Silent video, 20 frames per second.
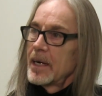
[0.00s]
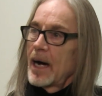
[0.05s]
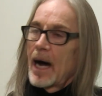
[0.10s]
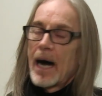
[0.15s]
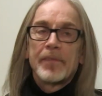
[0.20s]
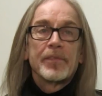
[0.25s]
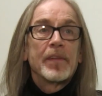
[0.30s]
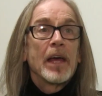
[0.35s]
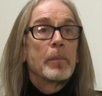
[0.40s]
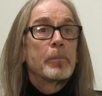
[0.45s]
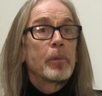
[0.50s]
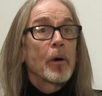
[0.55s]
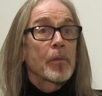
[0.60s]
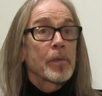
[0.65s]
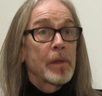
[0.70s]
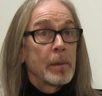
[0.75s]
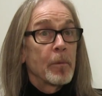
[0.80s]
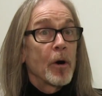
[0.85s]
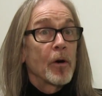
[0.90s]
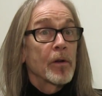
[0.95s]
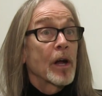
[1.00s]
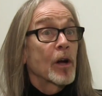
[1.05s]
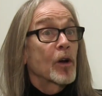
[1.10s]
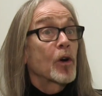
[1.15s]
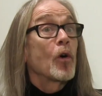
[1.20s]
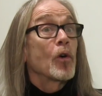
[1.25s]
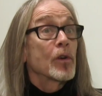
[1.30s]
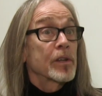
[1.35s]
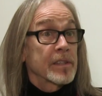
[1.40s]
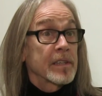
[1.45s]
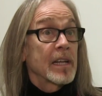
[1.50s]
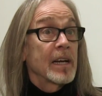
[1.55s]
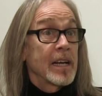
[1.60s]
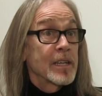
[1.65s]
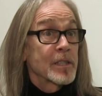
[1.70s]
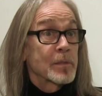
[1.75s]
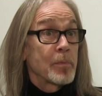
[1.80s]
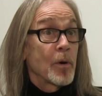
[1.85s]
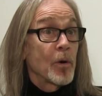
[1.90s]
and they put them on and called it the Les